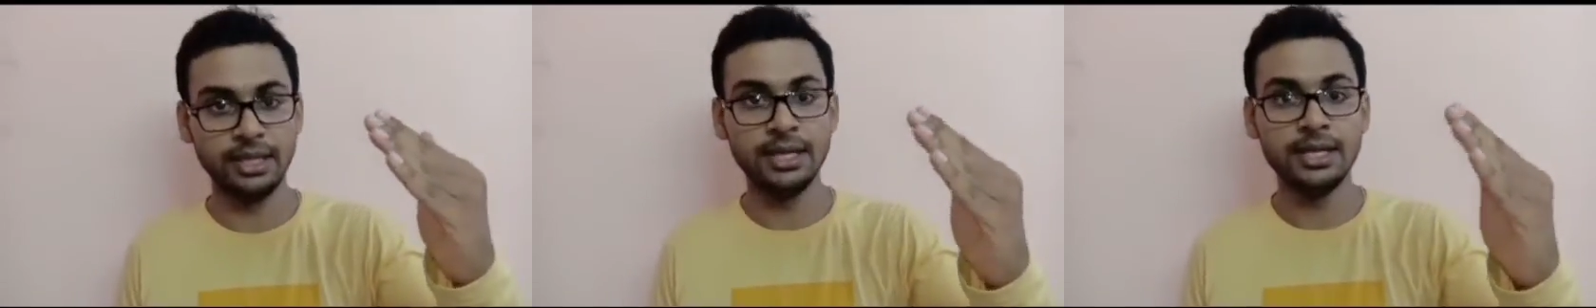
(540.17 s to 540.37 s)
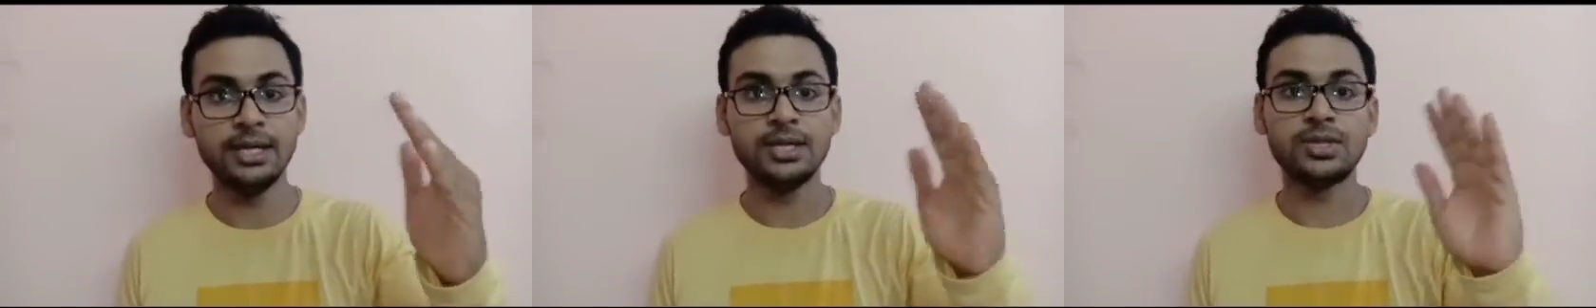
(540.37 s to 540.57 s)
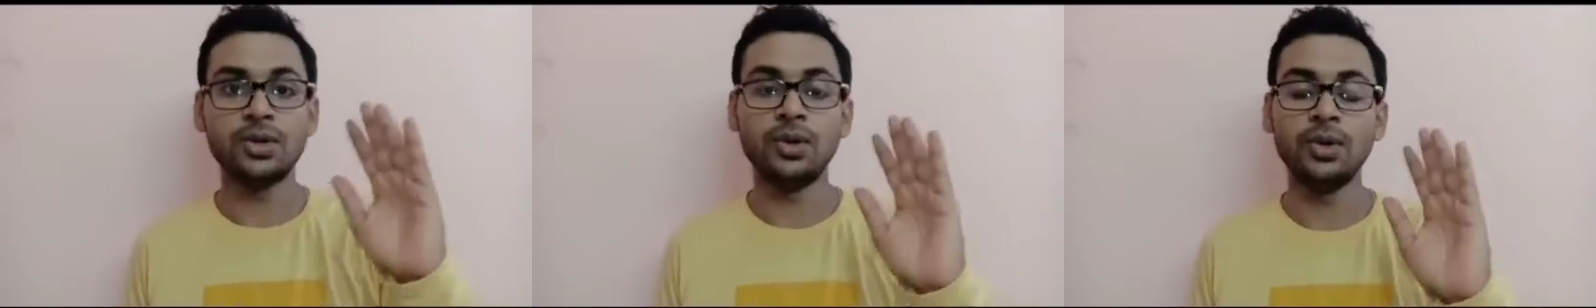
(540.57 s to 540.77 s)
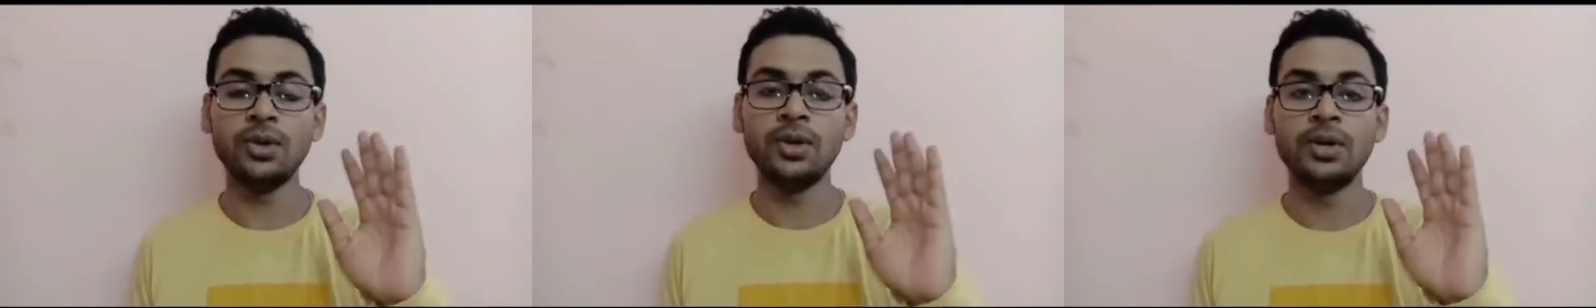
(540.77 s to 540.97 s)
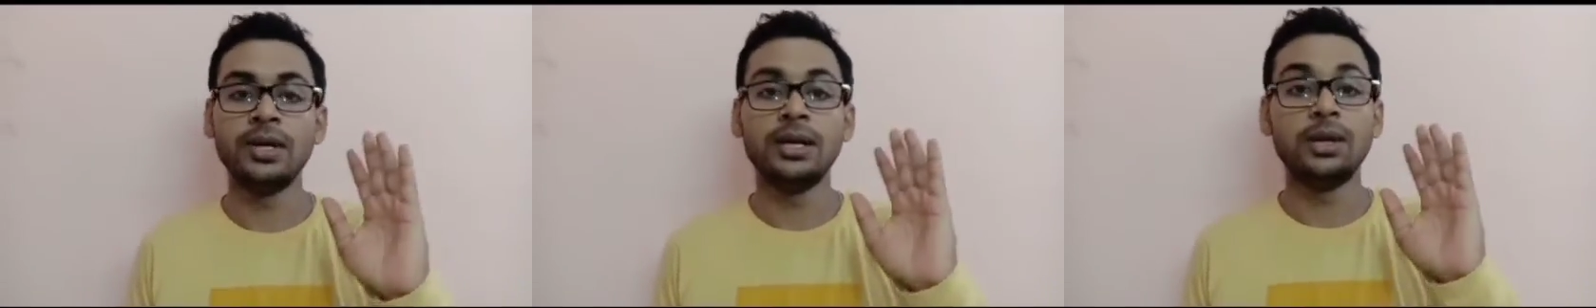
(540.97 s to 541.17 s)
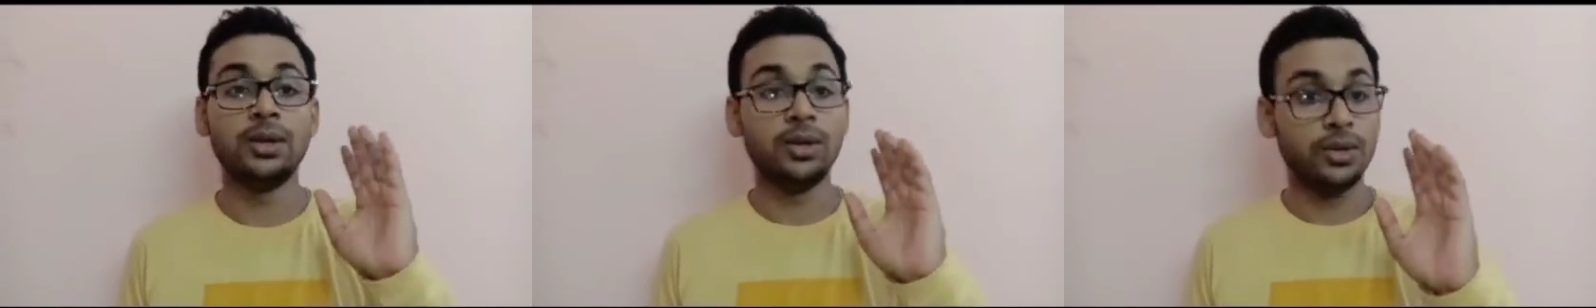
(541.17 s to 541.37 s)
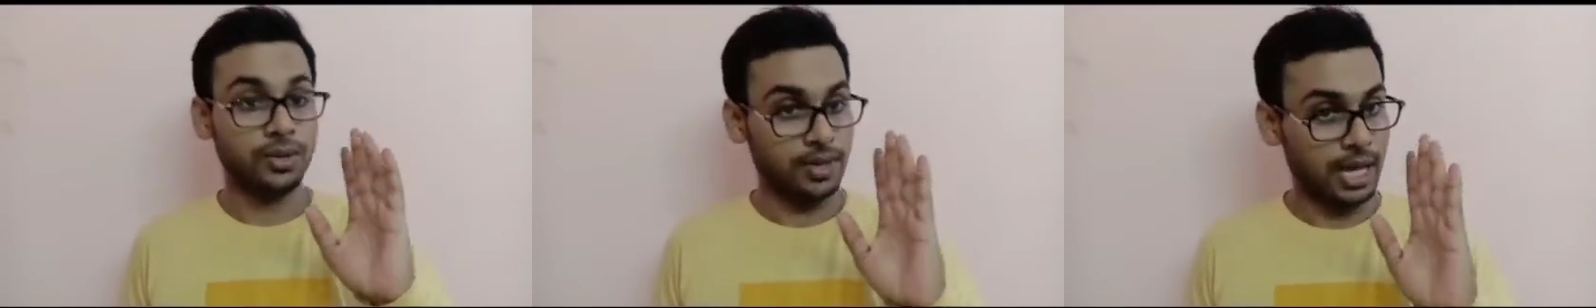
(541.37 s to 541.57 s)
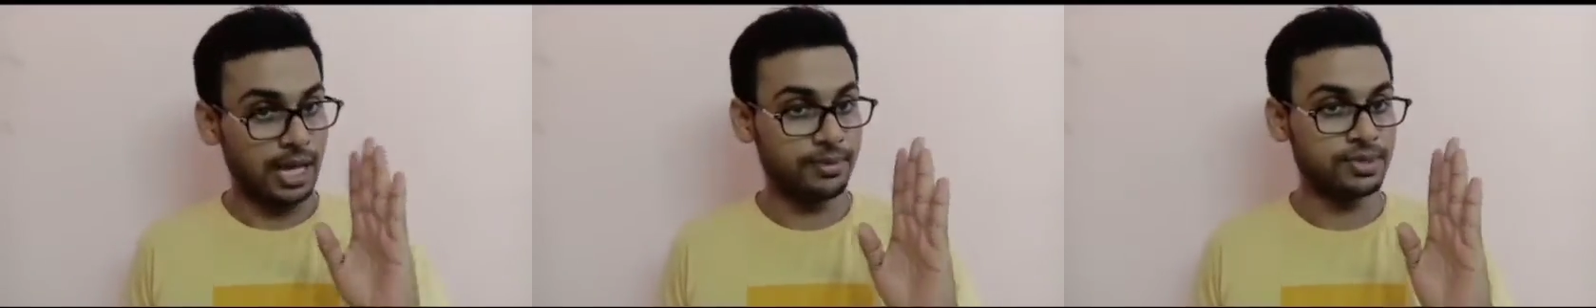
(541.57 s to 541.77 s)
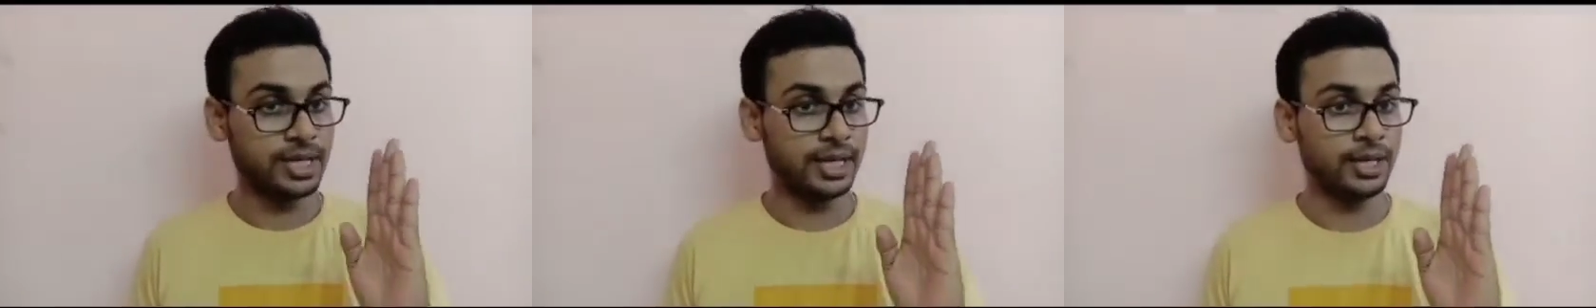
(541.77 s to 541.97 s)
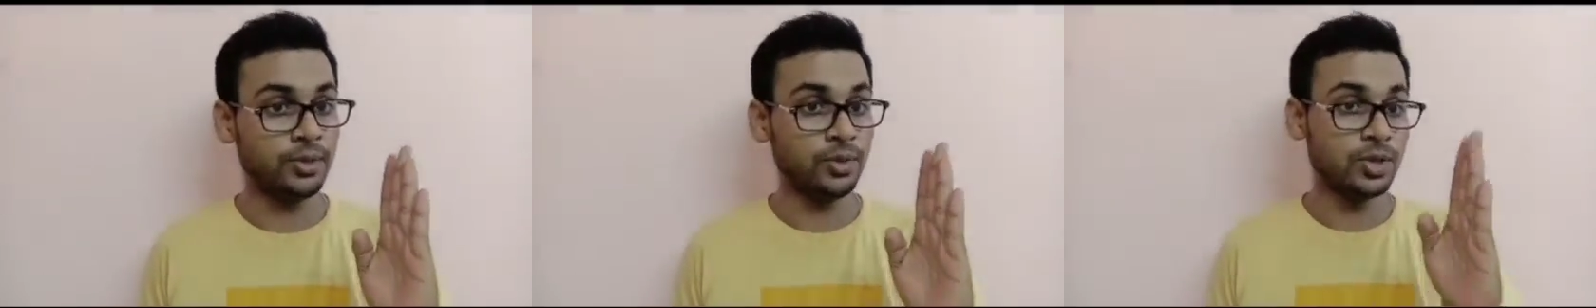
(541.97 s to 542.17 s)
So I have said
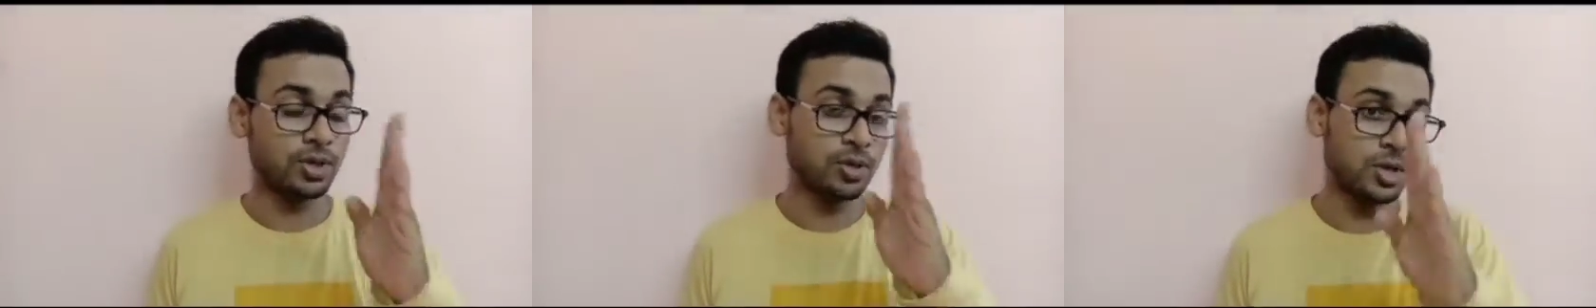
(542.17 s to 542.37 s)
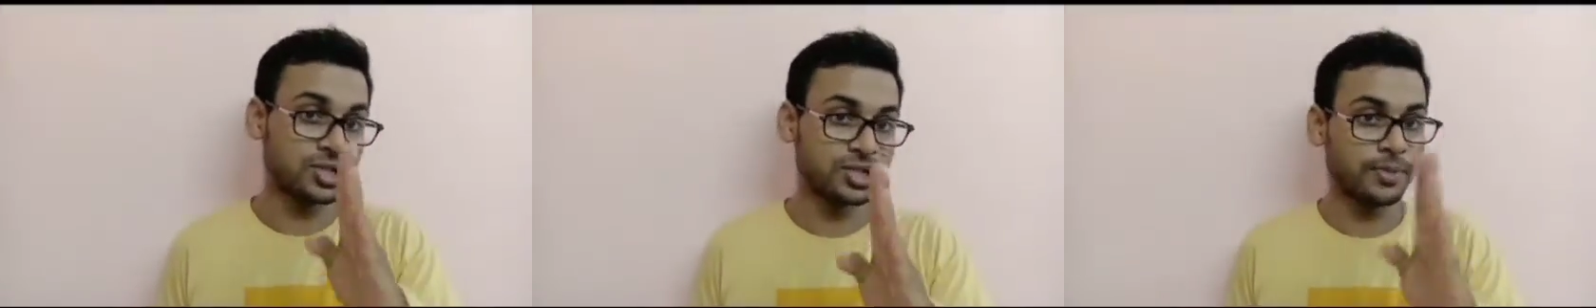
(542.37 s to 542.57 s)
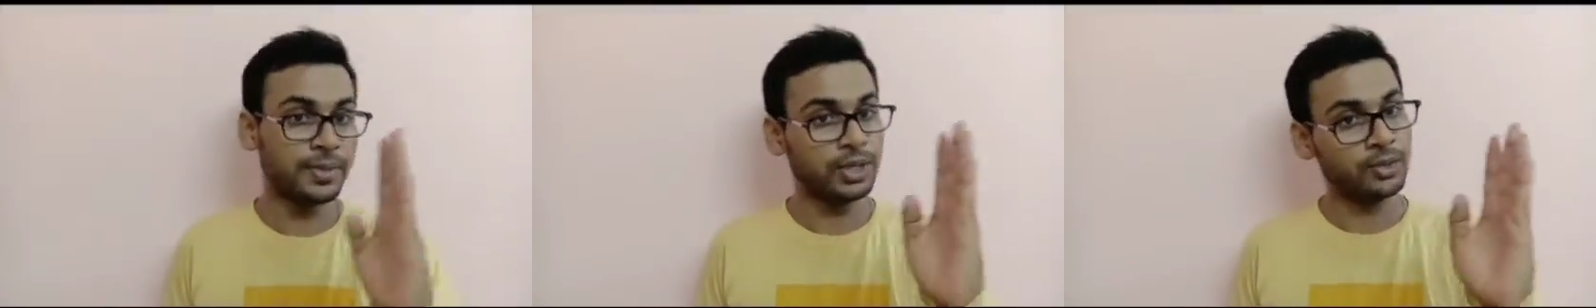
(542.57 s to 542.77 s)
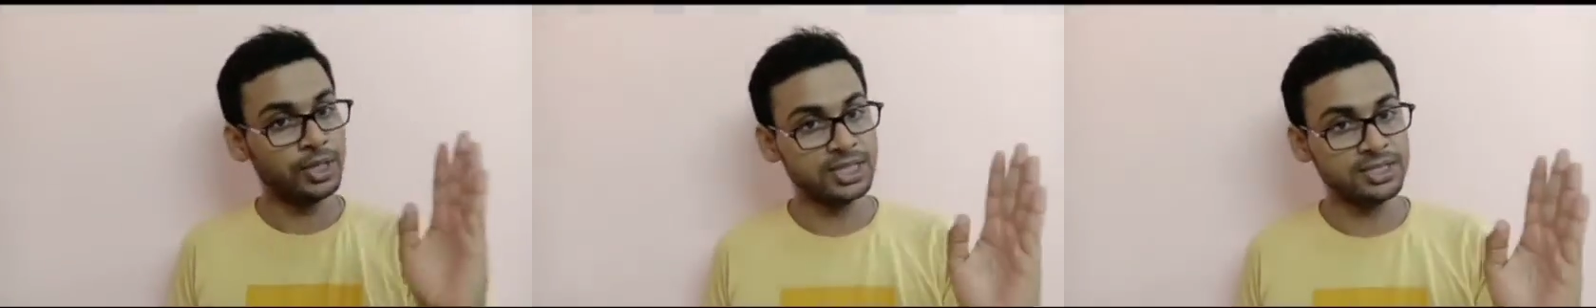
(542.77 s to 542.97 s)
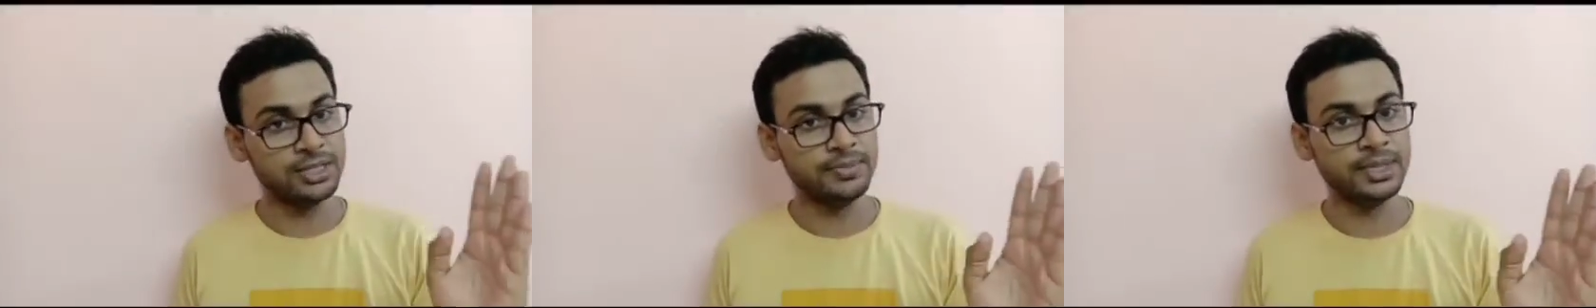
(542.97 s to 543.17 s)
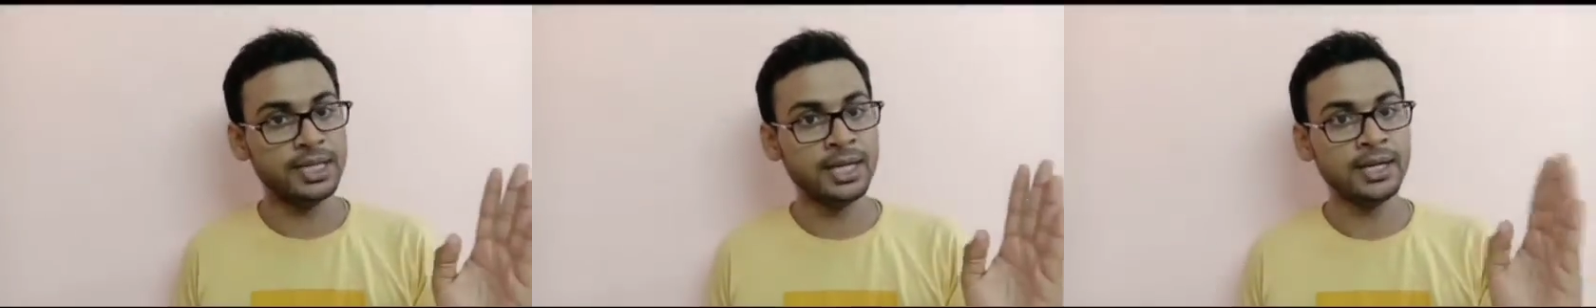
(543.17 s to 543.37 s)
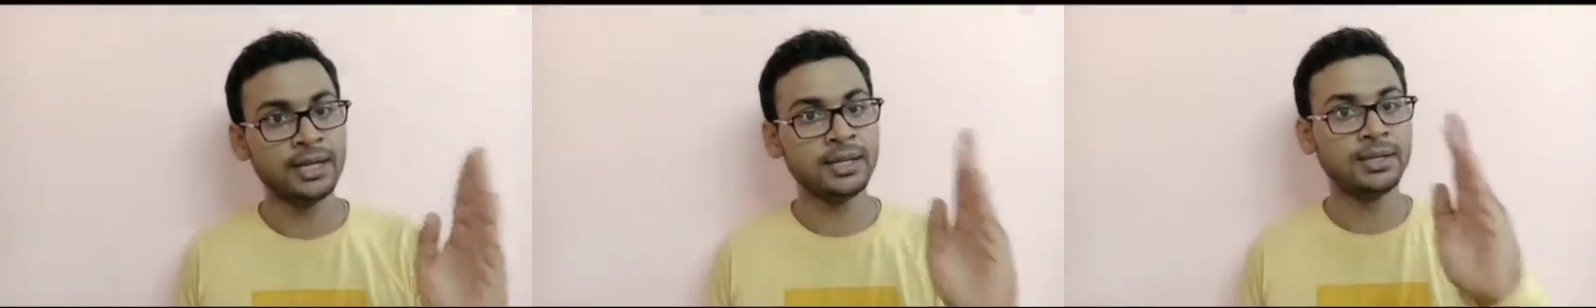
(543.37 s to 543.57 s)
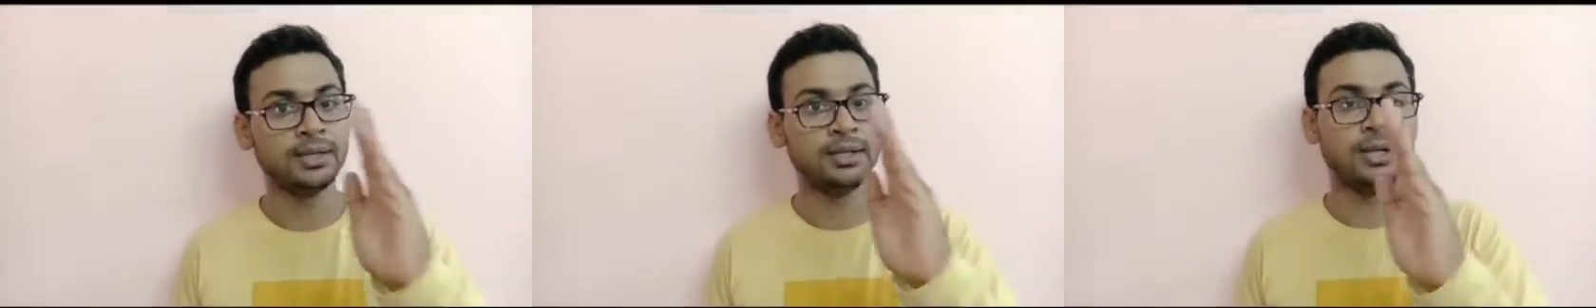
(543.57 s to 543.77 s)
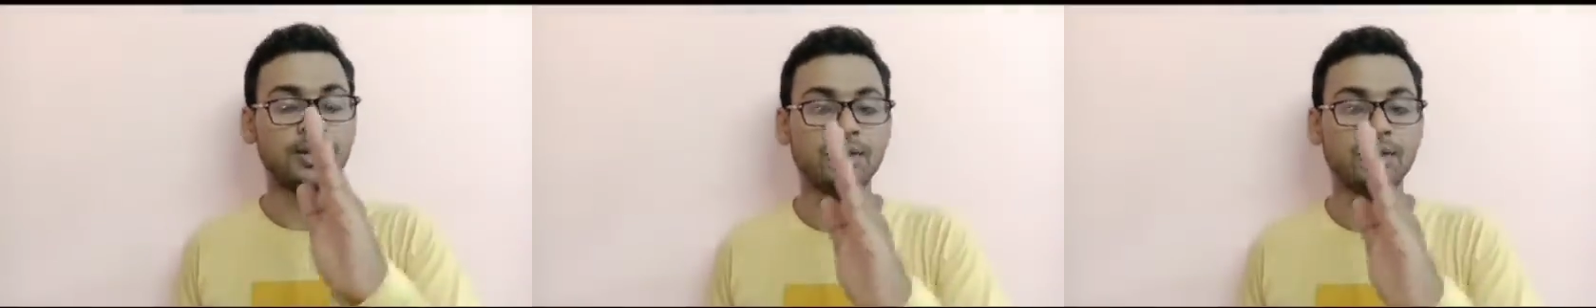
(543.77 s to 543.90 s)
you the cost of equity is dividend, the cost